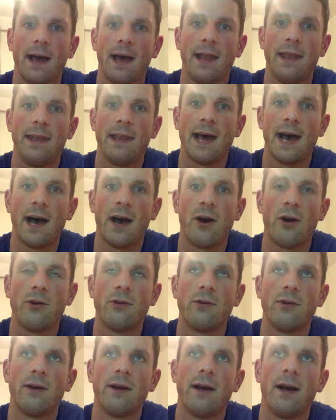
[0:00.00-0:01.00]
And
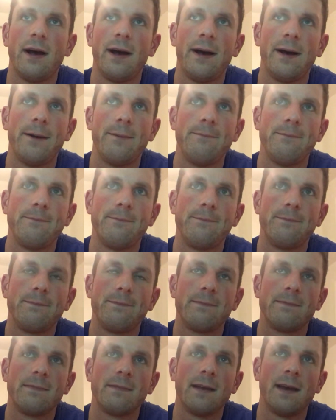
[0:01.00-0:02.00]
now, and
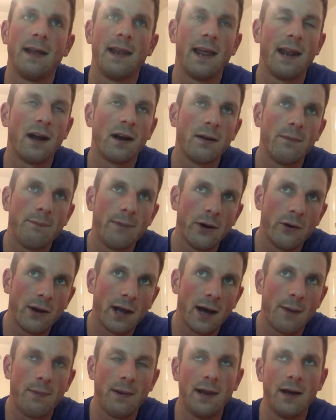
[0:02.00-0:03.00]
then I can build
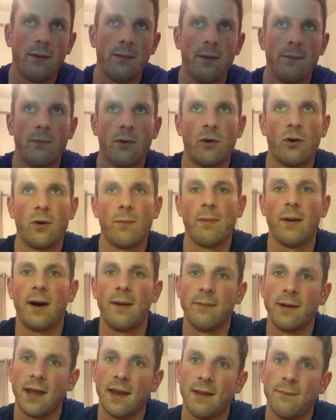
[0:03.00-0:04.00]
it up a little bit more. But
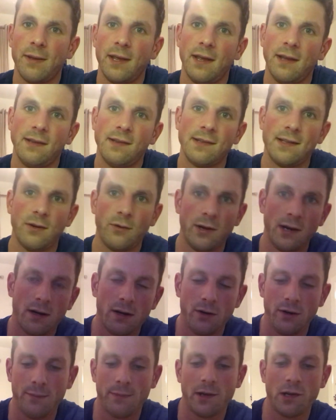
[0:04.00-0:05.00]
I'm gonna be still
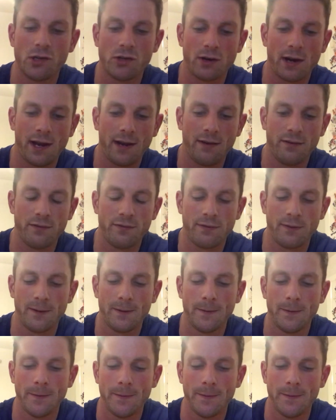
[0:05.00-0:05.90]
including my strength,